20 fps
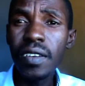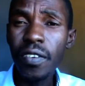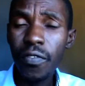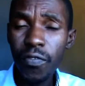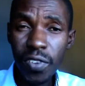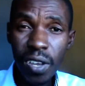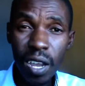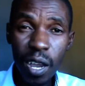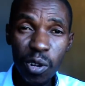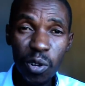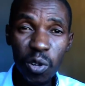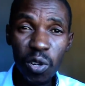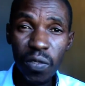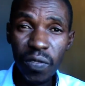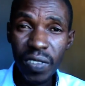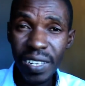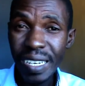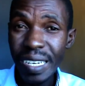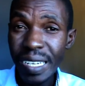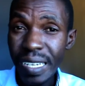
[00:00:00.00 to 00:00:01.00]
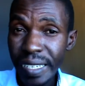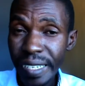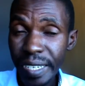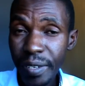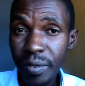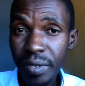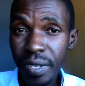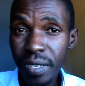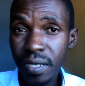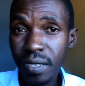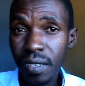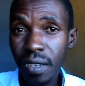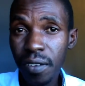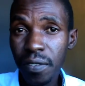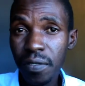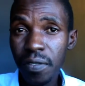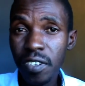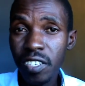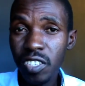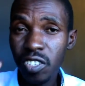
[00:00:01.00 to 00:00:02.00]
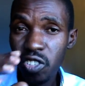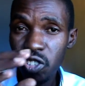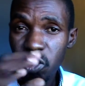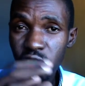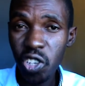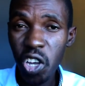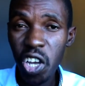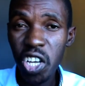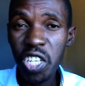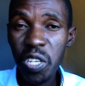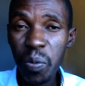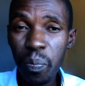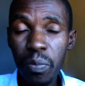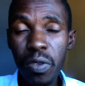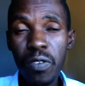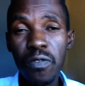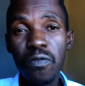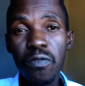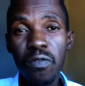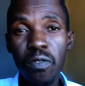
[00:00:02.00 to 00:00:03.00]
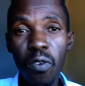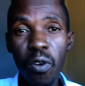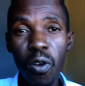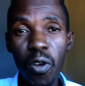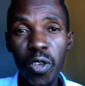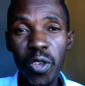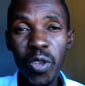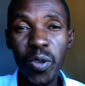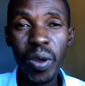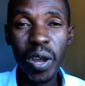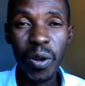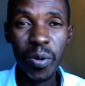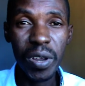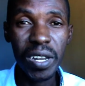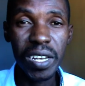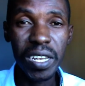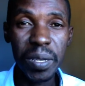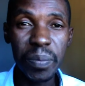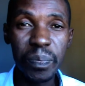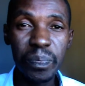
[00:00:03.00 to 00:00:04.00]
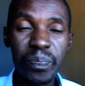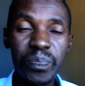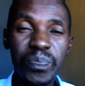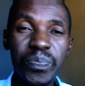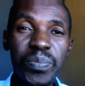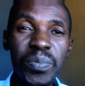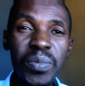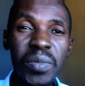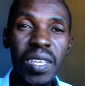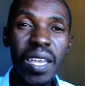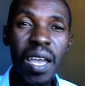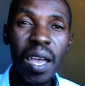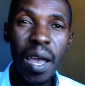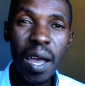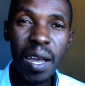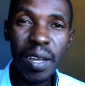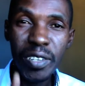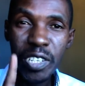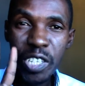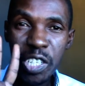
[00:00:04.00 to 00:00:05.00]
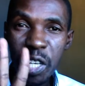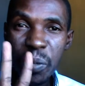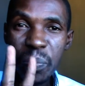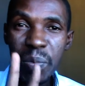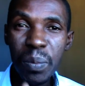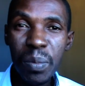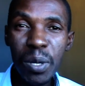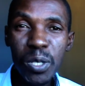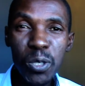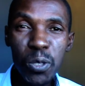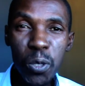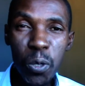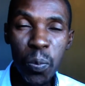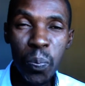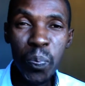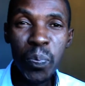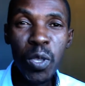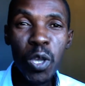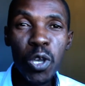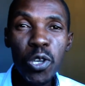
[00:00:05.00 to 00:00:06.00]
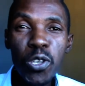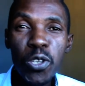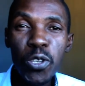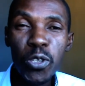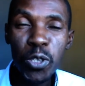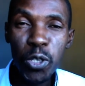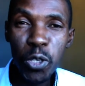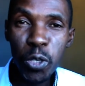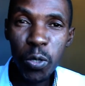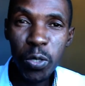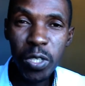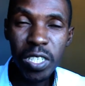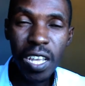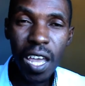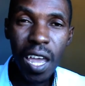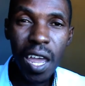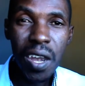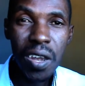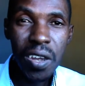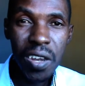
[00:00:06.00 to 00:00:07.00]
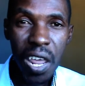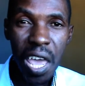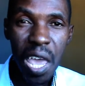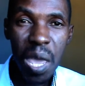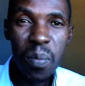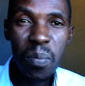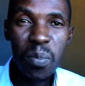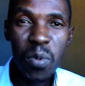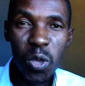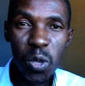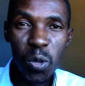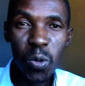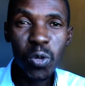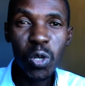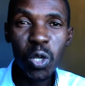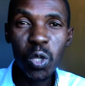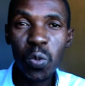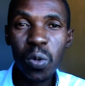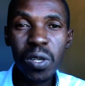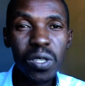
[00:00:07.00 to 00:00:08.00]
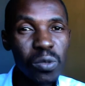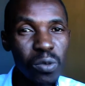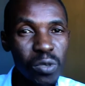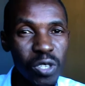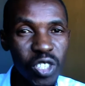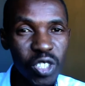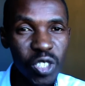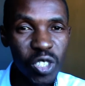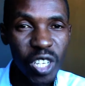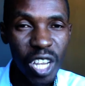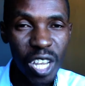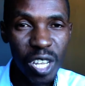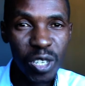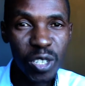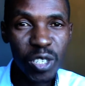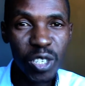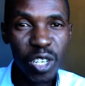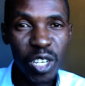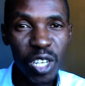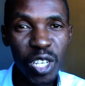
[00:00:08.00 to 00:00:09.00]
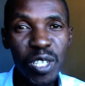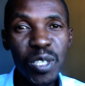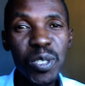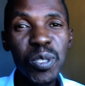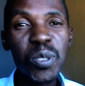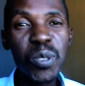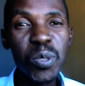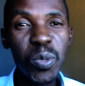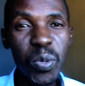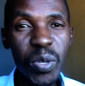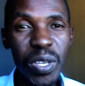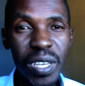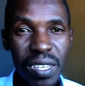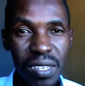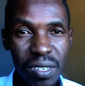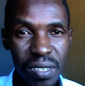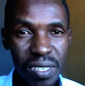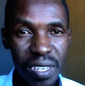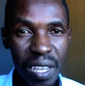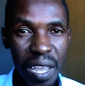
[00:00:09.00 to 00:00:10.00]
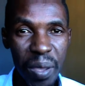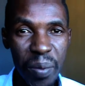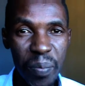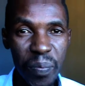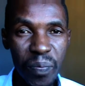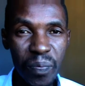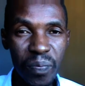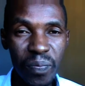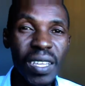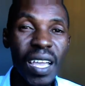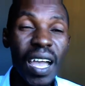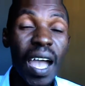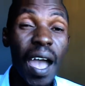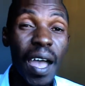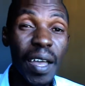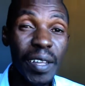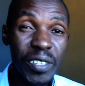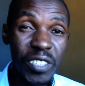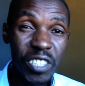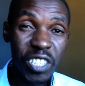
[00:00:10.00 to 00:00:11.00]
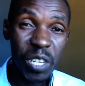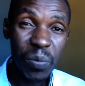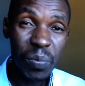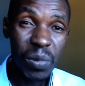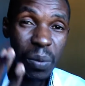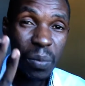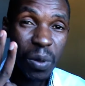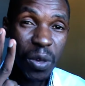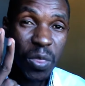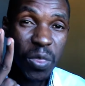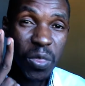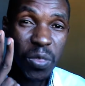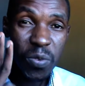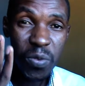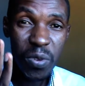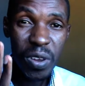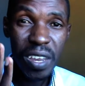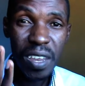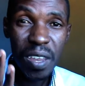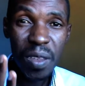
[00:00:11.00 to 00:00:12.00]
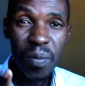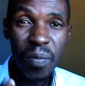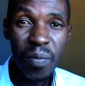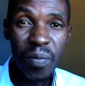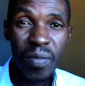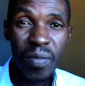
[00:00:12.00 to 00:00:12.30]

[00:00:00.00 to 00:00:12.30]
figure out all of the nitty-gritty stuff. Start before you are ready. Tip number two, choose a name you not want to change in 2 years' time. Tip number three,